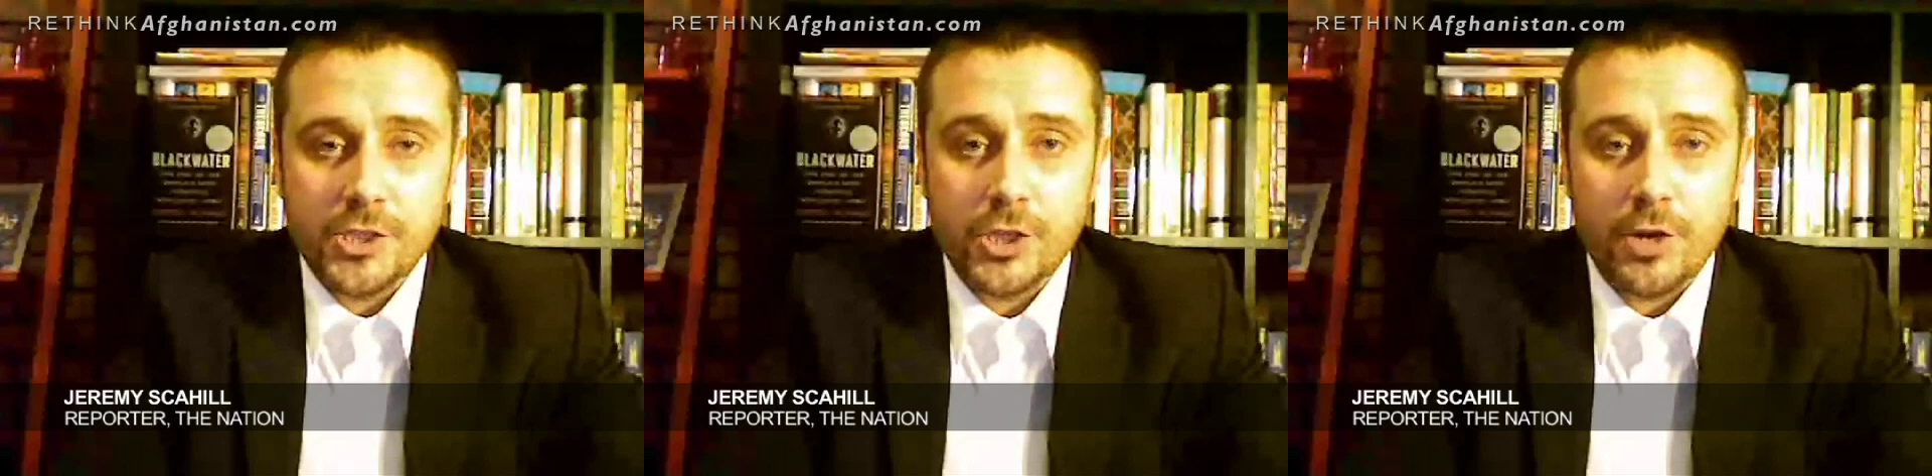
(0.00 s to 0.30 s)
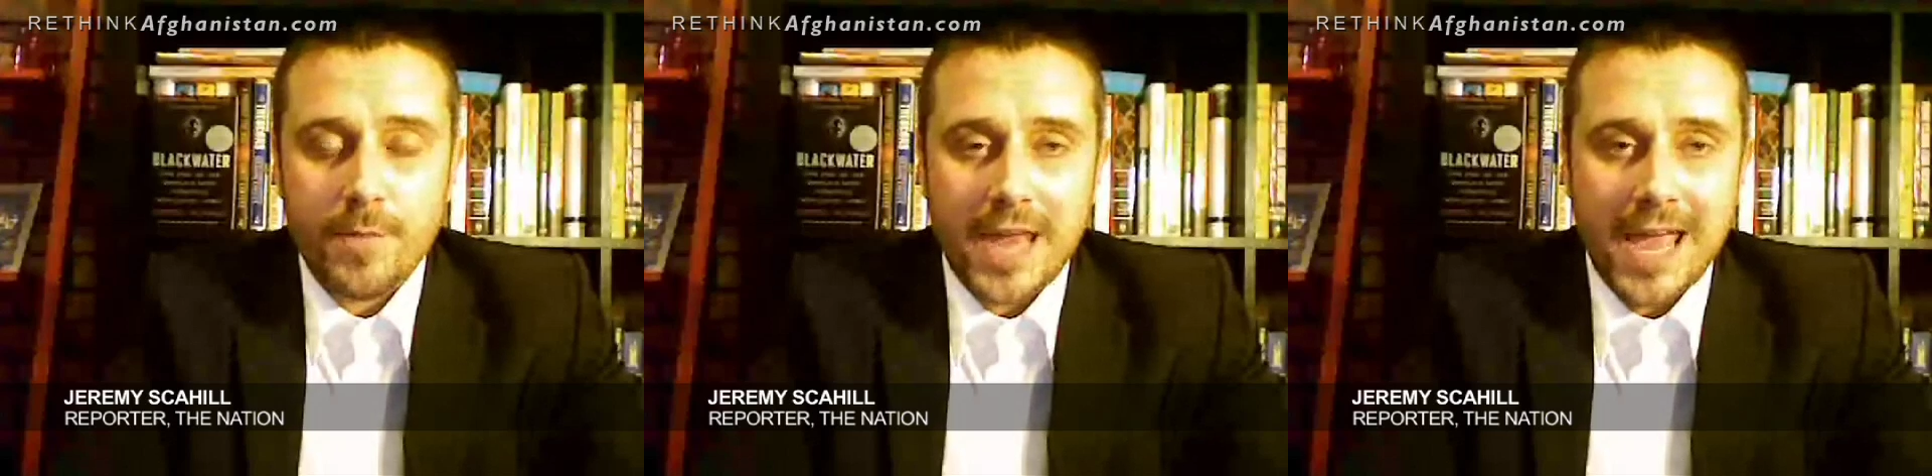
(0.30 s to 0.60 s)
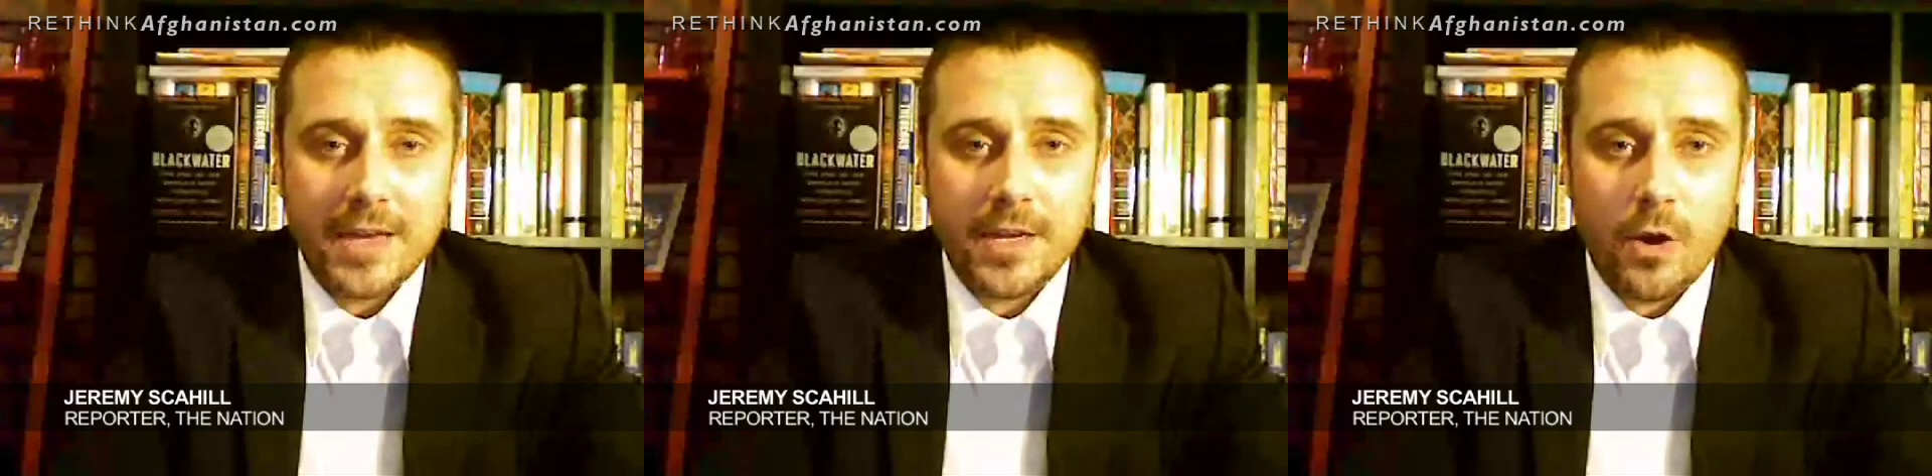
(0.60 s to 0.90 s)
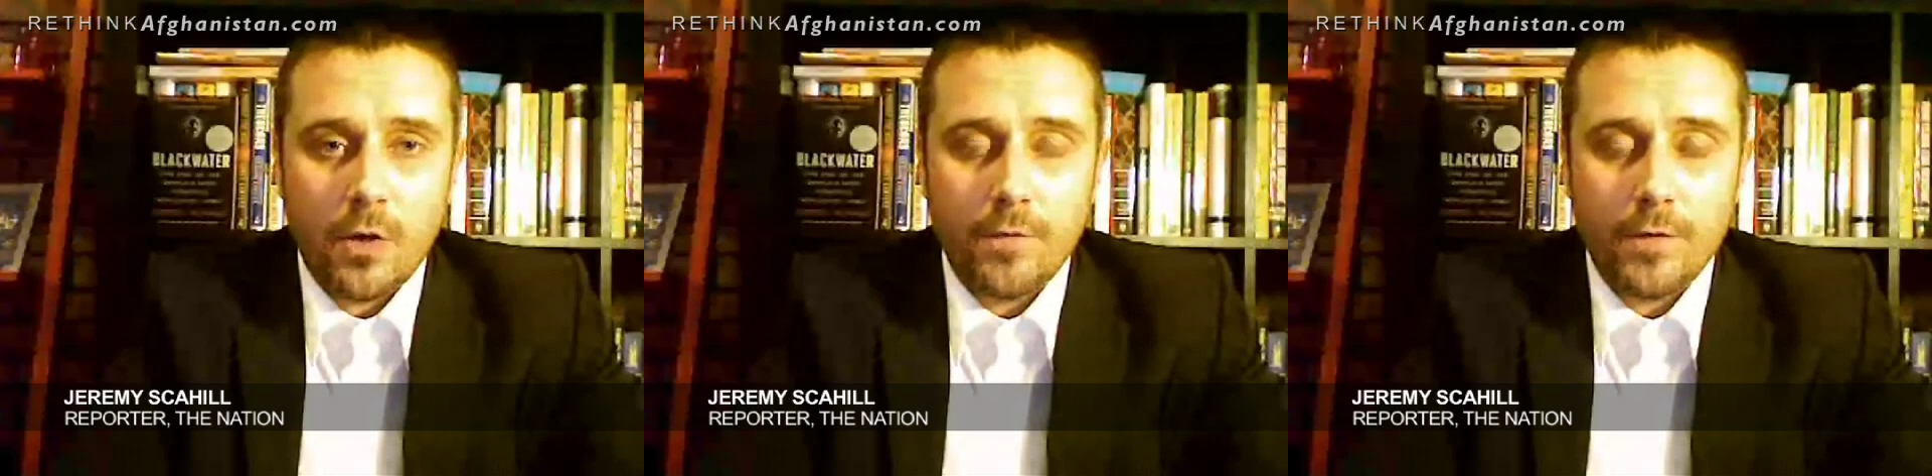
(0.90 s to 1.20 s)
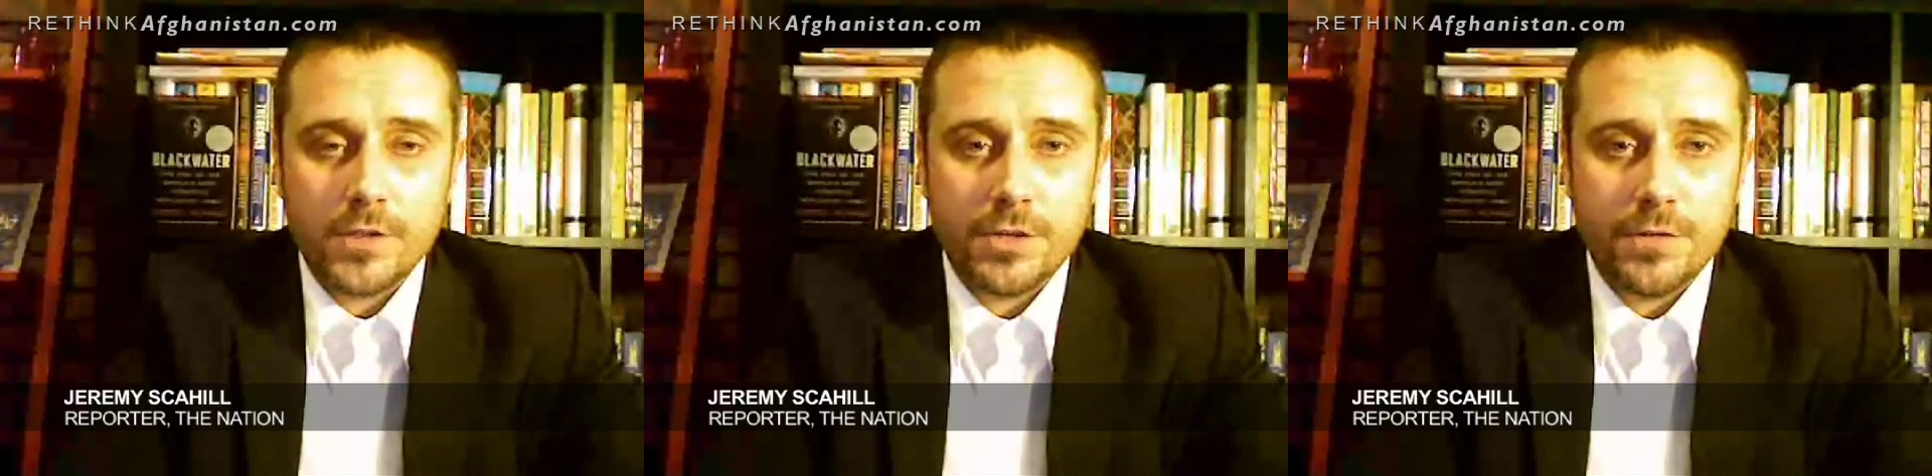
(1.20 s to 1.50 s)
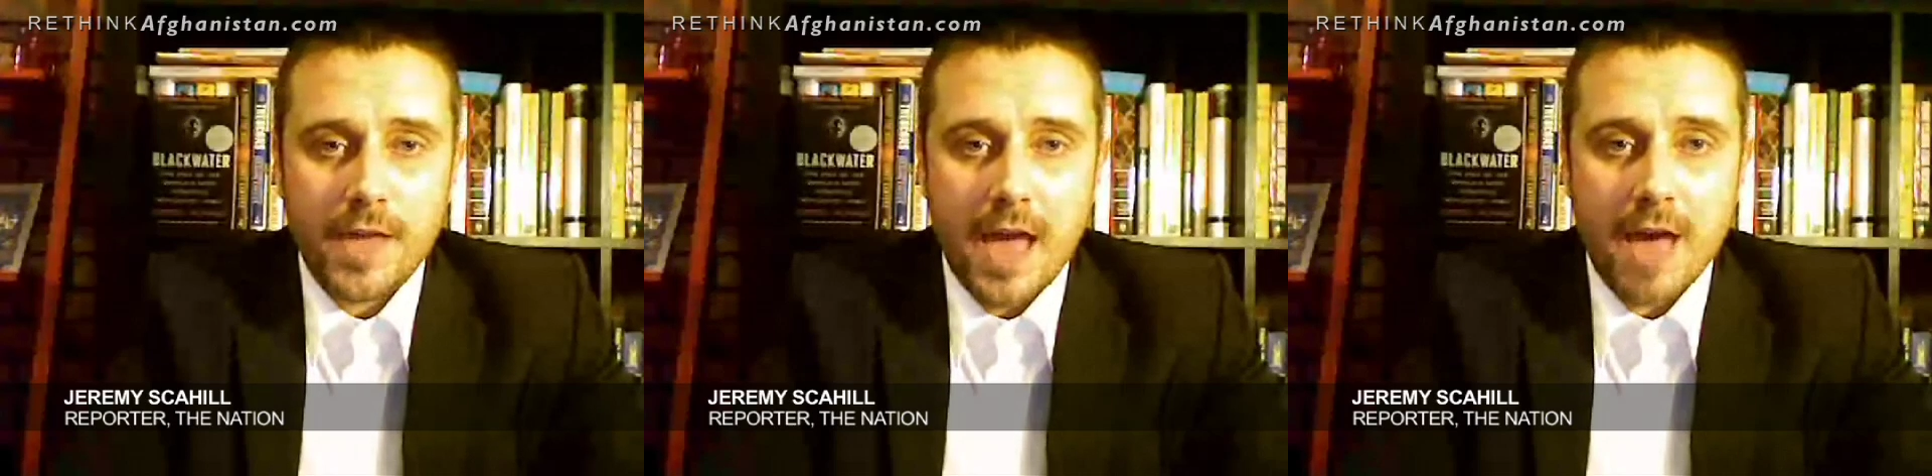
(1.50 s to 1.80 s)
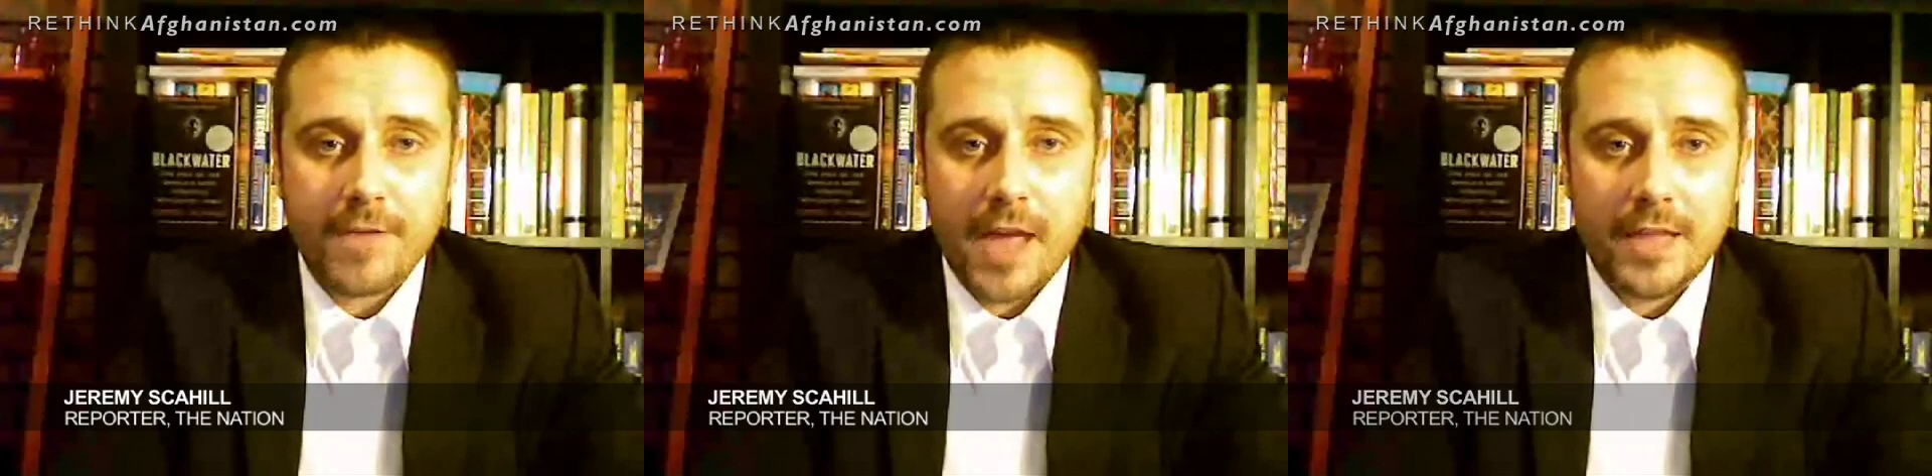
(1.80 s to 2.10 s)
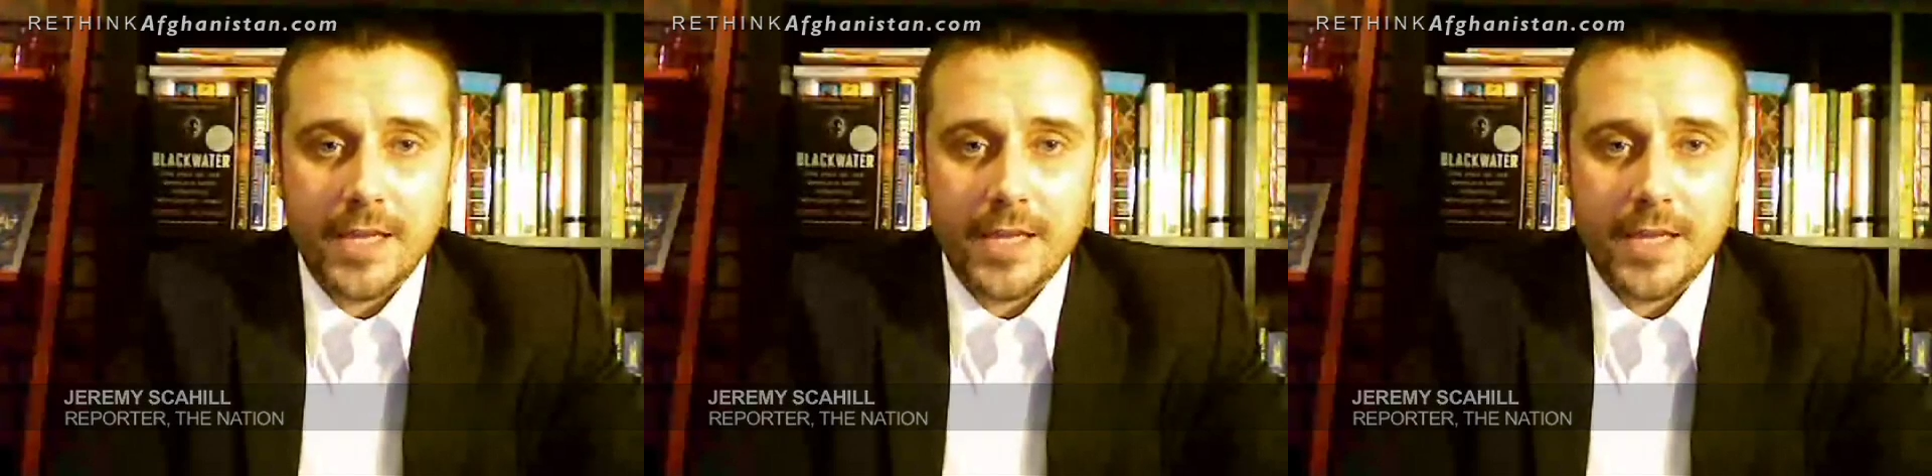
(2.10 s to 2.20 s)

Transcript: should have been handed over to the Afghan